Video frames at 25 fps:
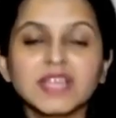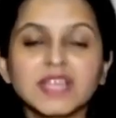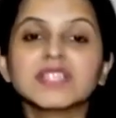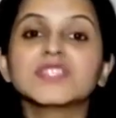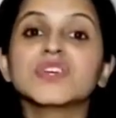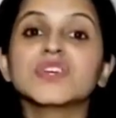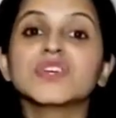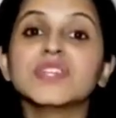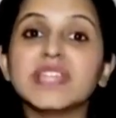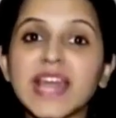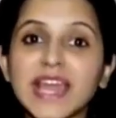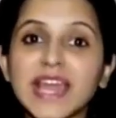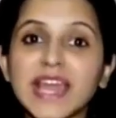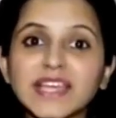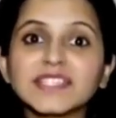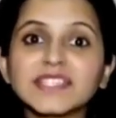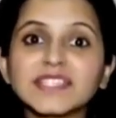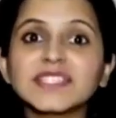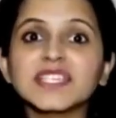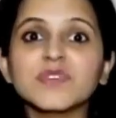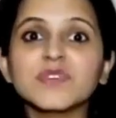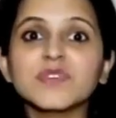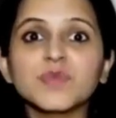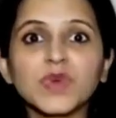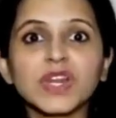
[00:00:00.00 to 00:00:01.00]
So
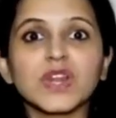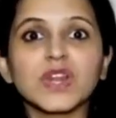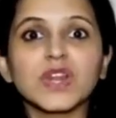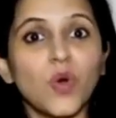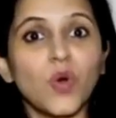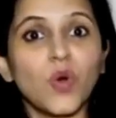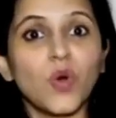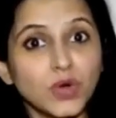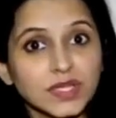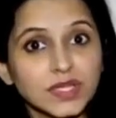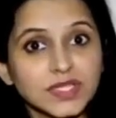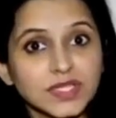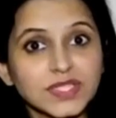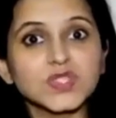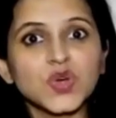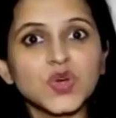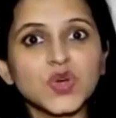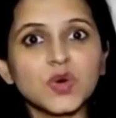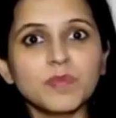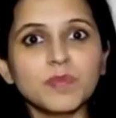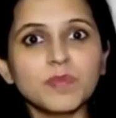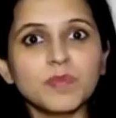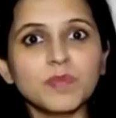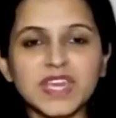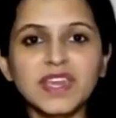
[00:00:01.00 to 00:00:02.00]
negative will
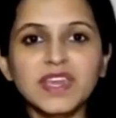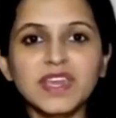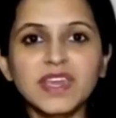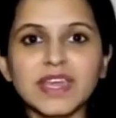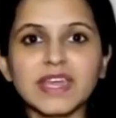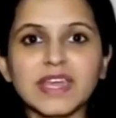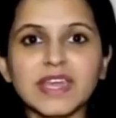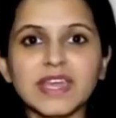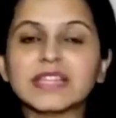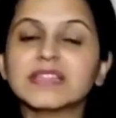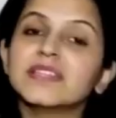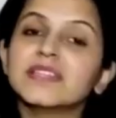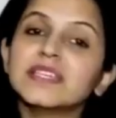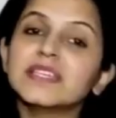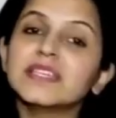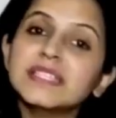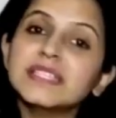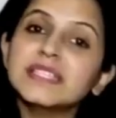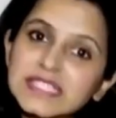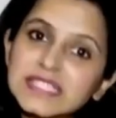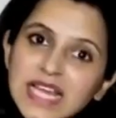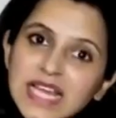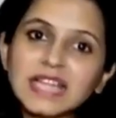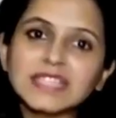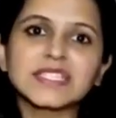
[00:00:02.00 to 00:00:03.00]
also be in the
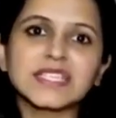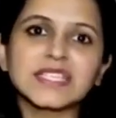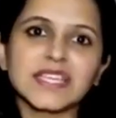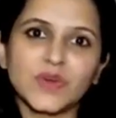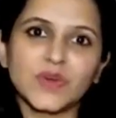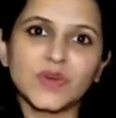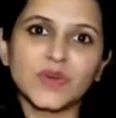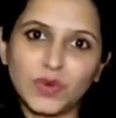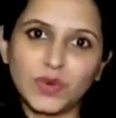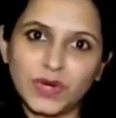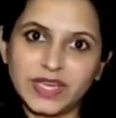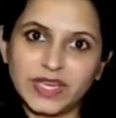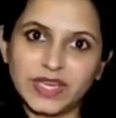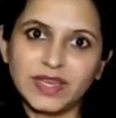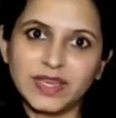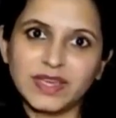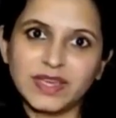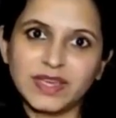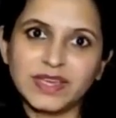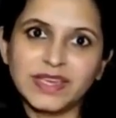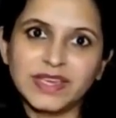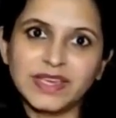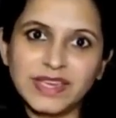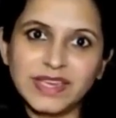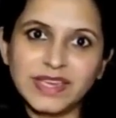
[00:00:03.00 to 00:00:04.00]
starting only.
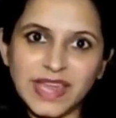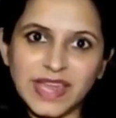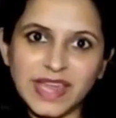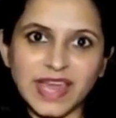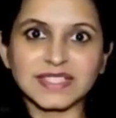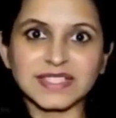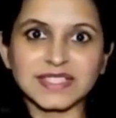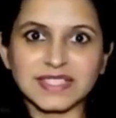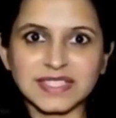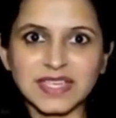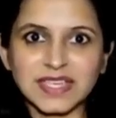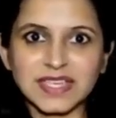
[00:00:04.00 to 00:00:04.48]
Yes.